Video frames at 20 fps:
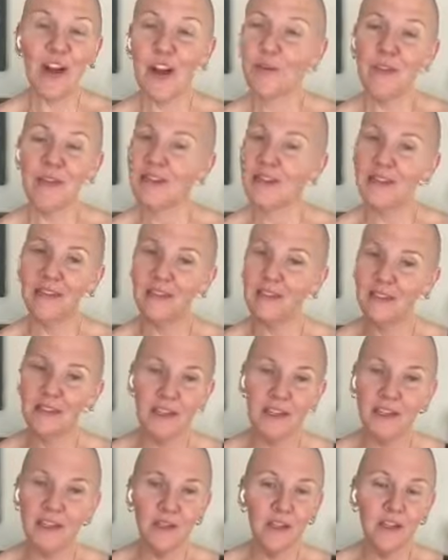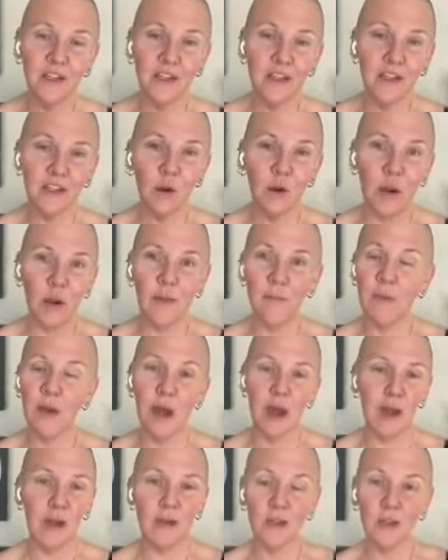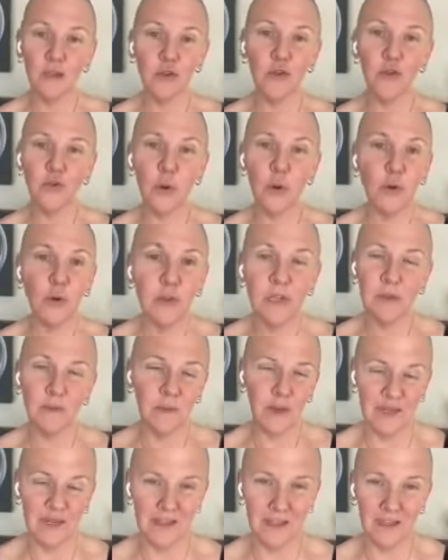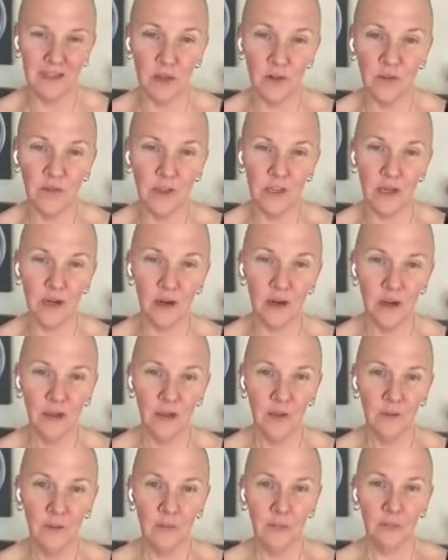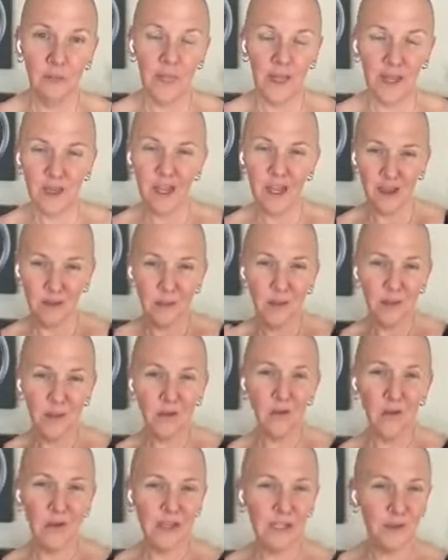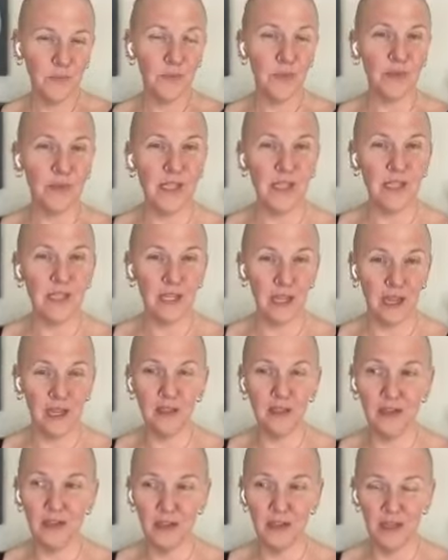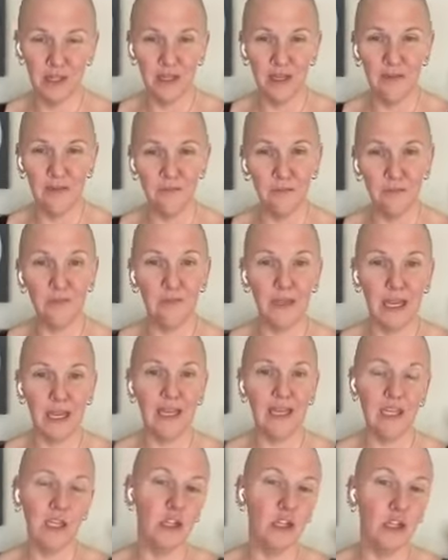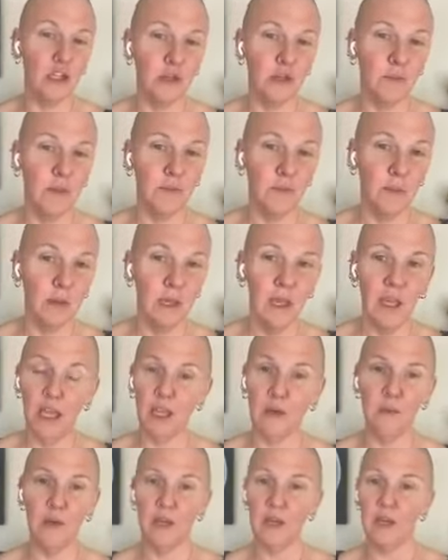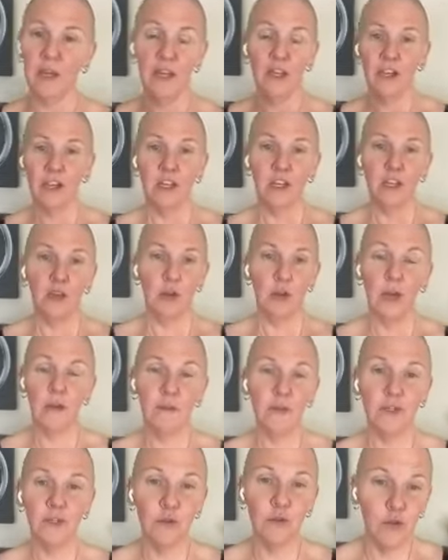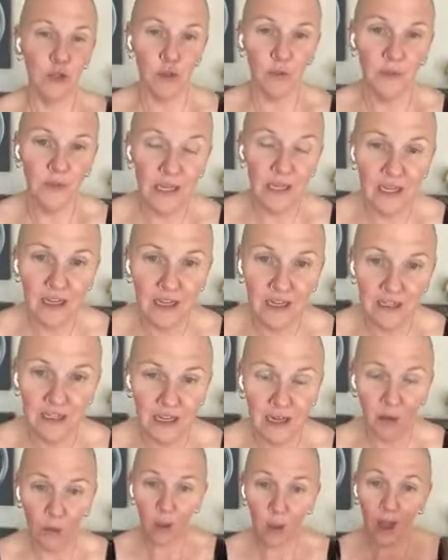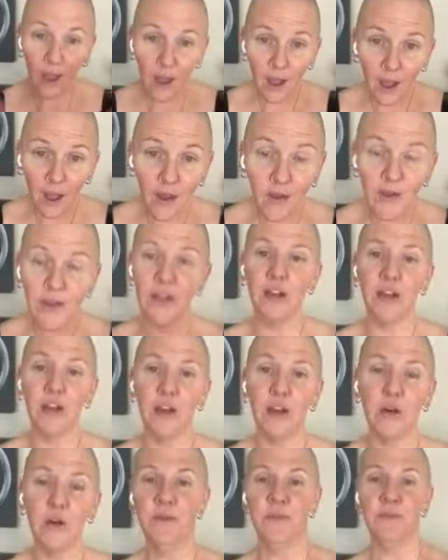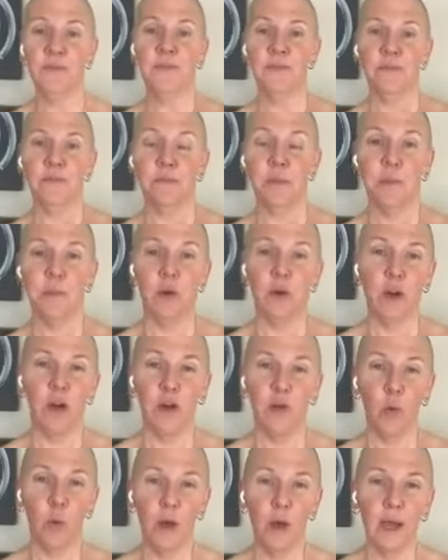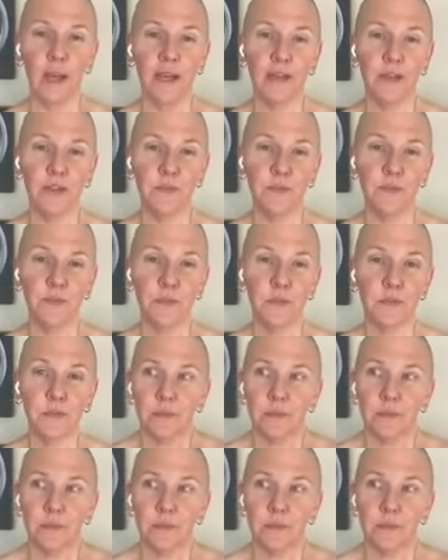from? And it's like, no, I'm not controlling myself here. Like, I'm otherwise a pretty intelligent, managed human being, but you know, coming to social media and it's like, wow, you know, people gone wild.